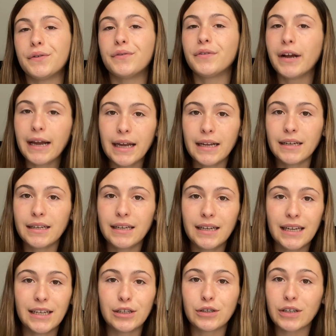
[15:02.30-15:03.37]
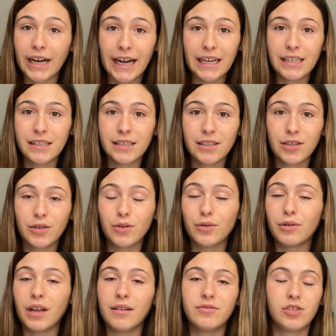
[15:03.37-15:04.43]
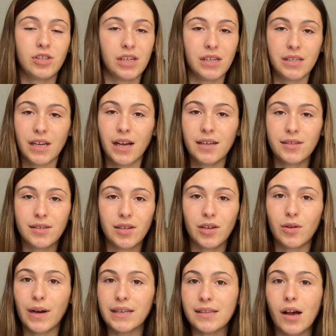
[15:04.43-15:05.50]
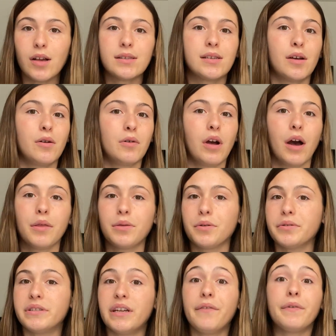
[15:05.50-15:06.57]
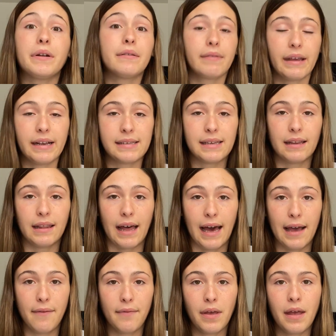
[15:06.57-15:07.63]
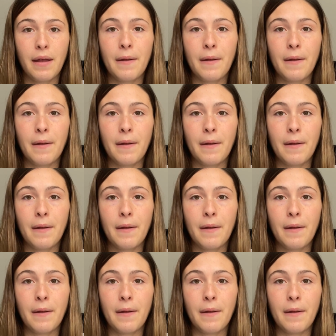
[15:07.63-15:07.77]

friend in Christ who loves Jesus, who has also gone through different things in life,